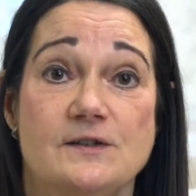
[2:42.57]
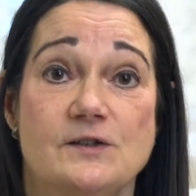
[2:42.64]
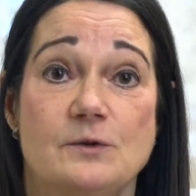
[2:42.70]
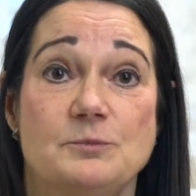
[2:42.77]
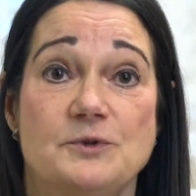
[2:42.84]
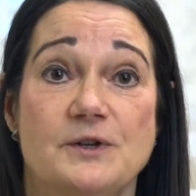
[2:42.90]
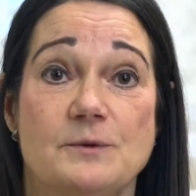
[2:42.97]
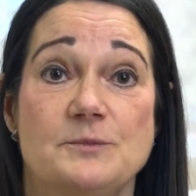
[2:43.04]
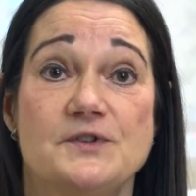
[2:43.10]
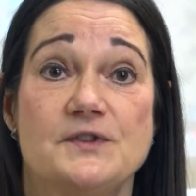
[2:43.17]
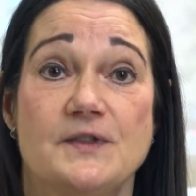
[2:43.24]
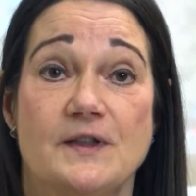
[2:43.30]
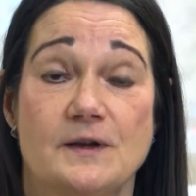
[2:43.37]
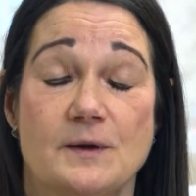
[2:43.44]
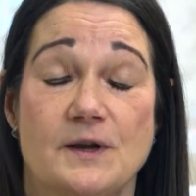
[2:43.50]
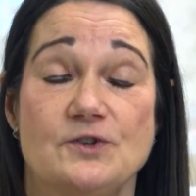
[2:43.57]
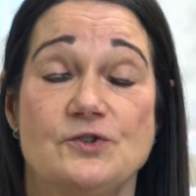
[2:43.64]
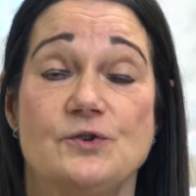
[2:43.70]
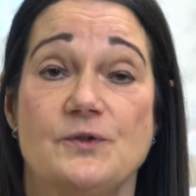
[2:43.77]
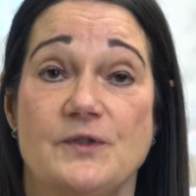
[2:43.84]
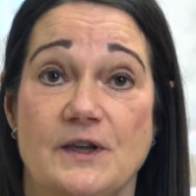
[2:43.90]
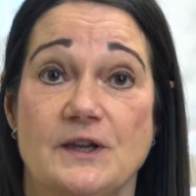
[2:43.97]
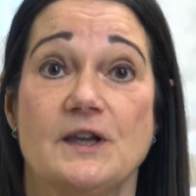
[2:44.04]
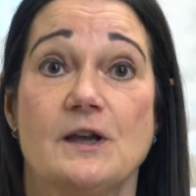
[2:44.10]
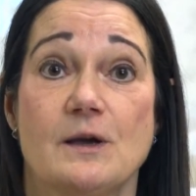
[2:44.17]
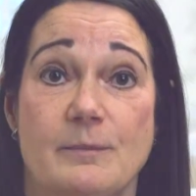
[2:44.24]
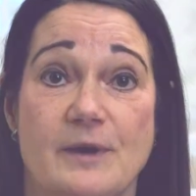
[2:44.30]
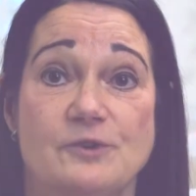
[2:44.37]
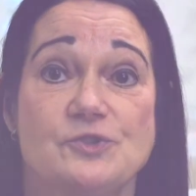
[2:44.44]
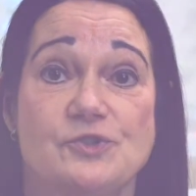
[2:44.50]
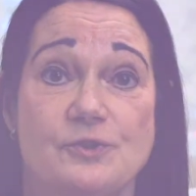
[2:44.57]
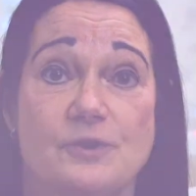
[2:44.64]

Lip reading: symptoms that get you thinking about your